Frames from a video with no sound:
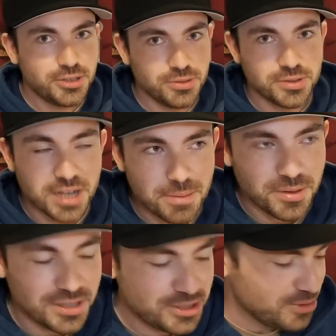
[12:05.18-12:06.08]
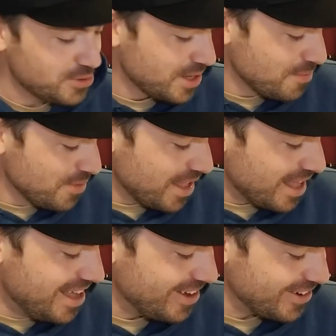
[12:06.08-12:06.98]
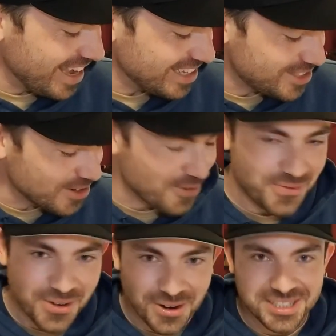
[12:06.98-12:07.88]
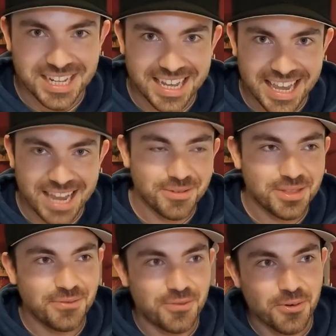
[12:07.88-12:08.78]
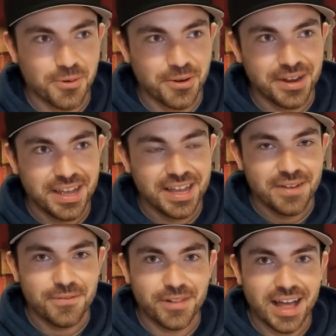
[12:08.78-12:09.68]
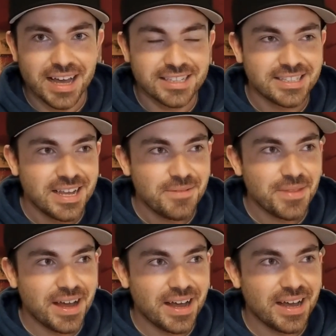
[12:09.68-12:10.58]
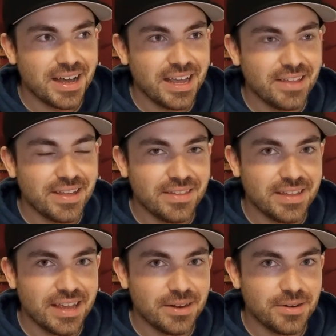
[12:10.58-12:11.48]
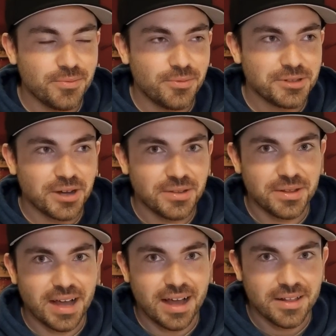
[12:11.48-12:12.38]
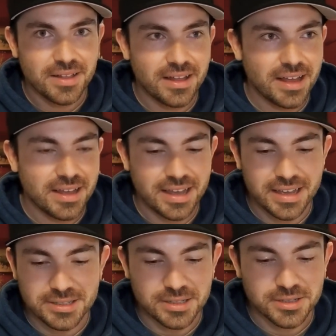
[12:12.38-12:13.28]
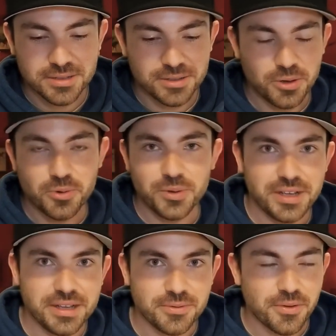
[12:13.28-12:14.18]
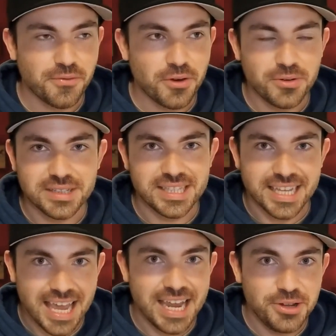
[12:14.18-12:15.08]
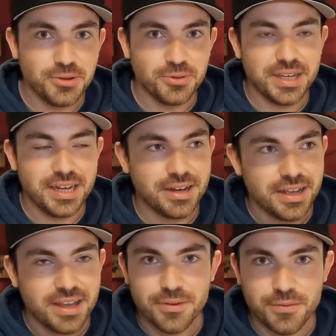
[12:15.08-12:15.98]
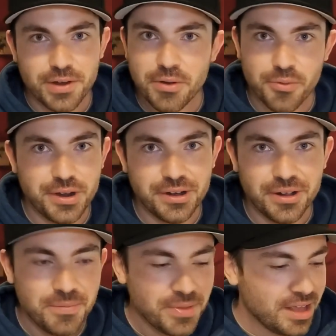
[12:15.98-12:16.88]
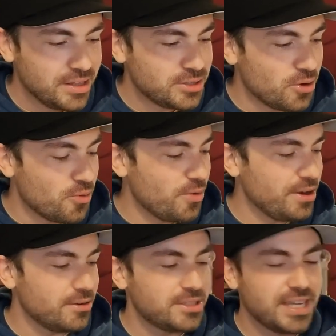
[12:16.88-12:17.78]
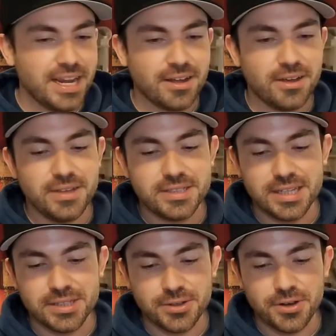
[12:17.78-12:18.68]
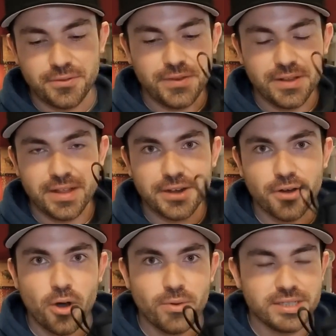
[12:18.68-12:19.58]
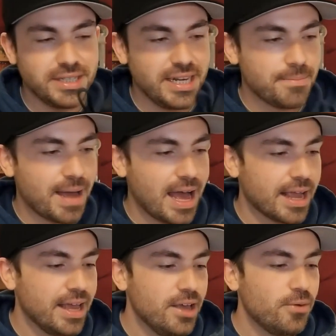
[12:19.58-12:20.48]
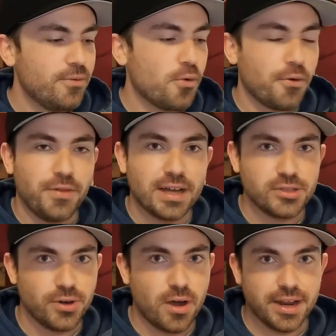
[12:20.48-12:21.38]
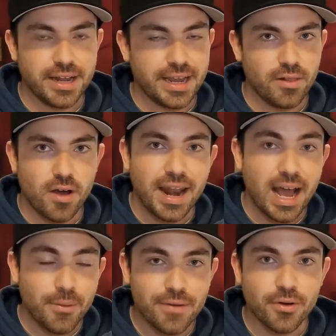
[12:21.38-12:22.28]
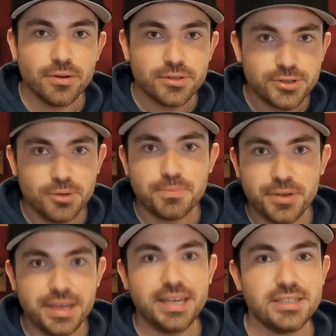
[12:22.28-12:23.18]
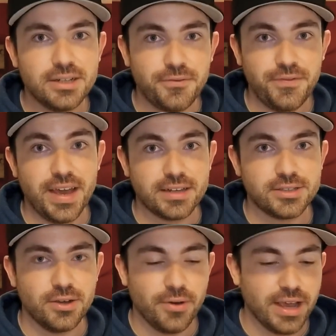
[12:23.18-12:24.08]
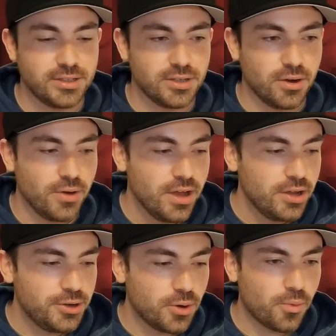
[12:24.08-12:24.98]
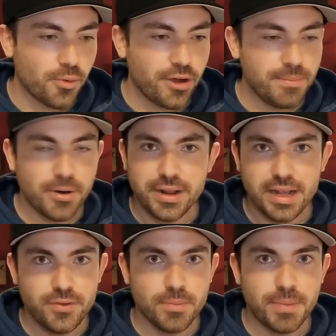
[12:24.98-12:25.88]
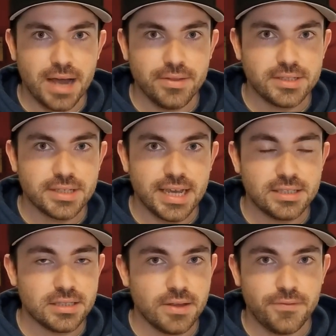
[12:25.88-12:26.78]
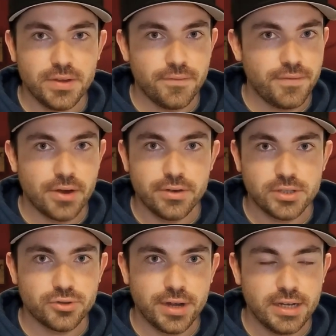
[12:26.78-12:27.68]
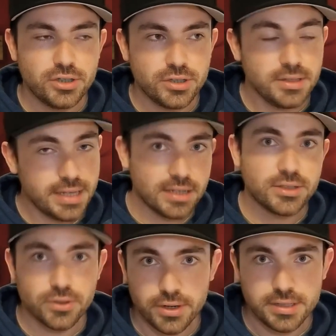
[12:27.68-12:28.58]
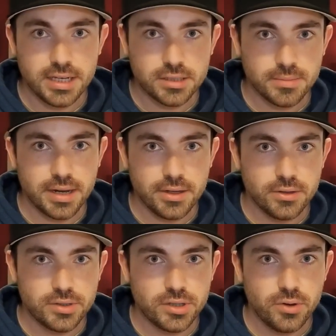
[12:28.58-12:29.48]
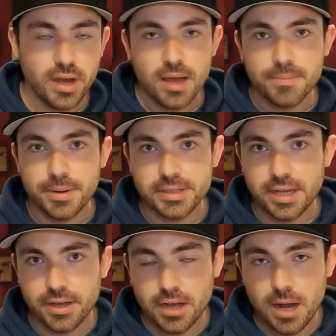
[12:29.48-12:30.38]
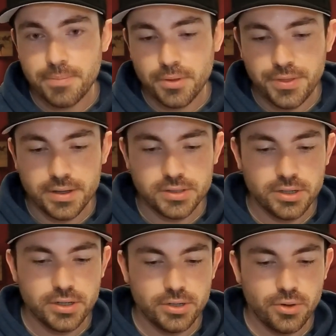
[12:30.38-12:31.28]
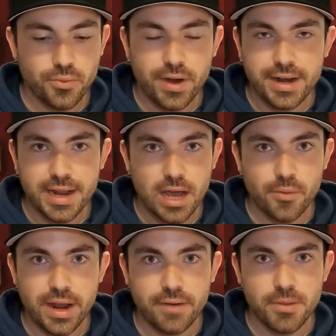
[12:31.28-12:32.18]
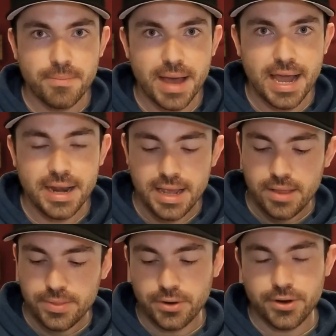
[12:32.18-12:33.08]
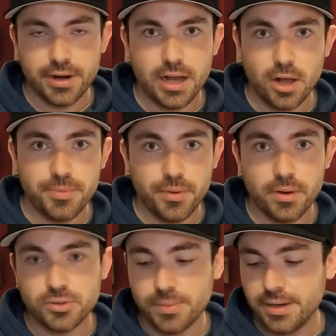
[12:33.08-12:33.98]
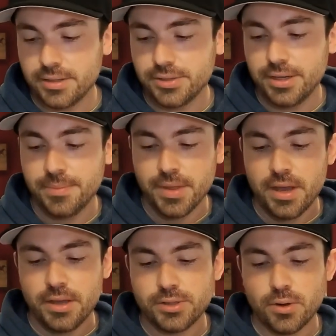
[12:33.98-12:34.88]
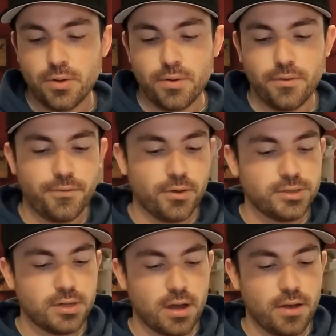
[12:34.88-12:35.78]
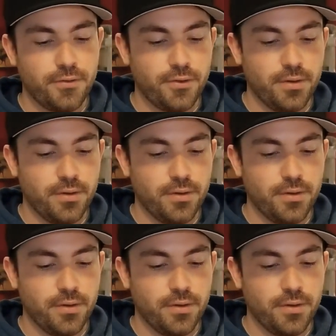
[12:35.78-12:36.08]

Couple issues. Okay, so first, again, with the forward flex and what's called, I guess it's colloquially referred to as the K2 lean, very real. So when you're skating on these things, you're going to feel like you're always leaning back. Forward flex, you're not going to get a lot. However, super easy to fix. Okay, so don't worry about it if you buy these skates and they feel very strange. Yes, they're going to take some getting used to, but I'll tell you a couple of things that you can do right now, right off the bat, that are going to help you out tremendously. So first off,